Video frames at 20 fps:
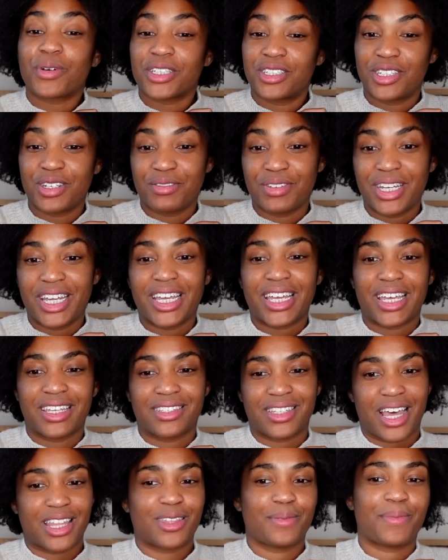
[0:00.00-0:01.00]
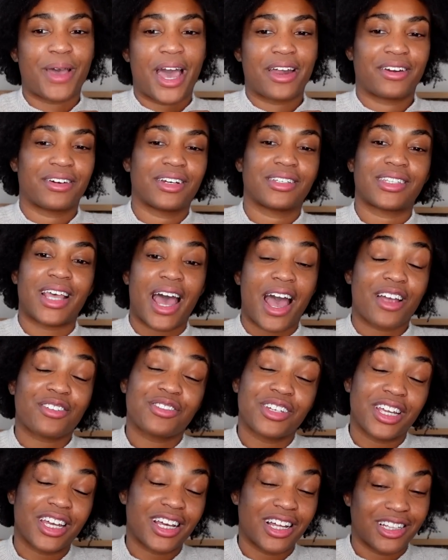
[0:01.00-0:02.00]
what's unique is that the pattern is
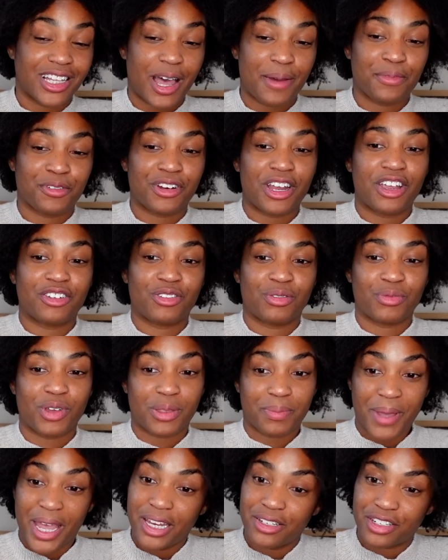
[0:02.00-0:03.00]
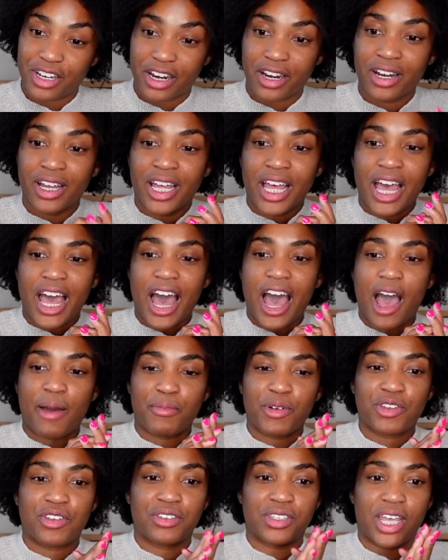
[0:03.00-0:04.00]
actually a collaboration with Painter,
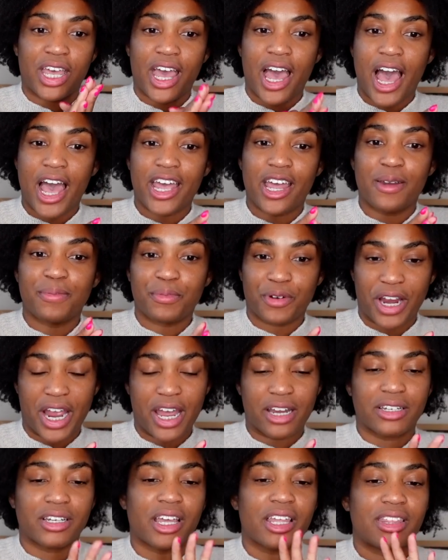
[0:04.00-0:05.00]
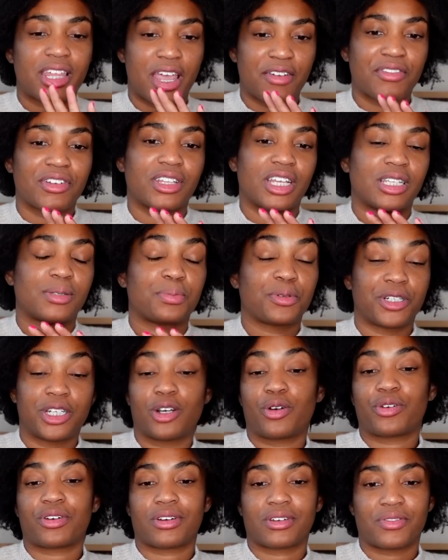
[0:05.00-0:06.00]
which is a high-end brand. They release
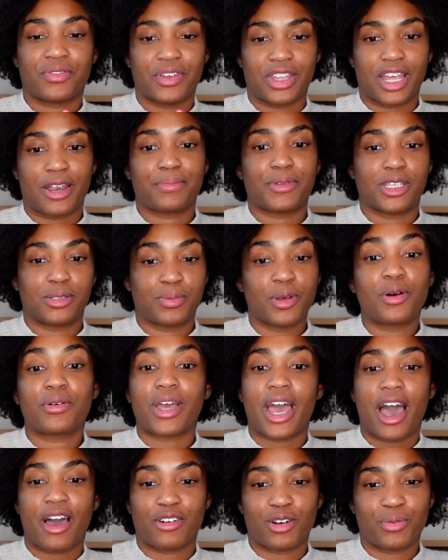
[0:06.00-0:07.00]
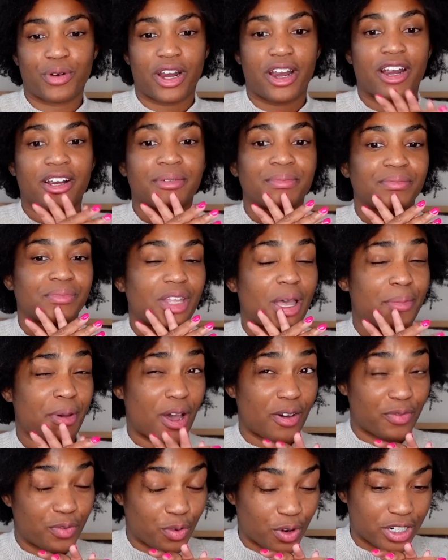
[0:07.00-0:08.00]
pre-orders for their bespoke outerwear
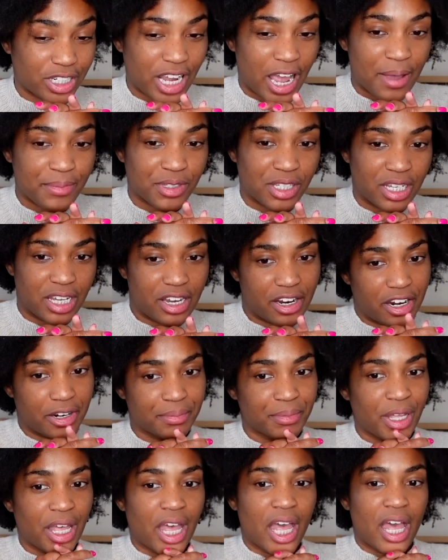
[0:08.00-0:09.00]
about 4 times a year.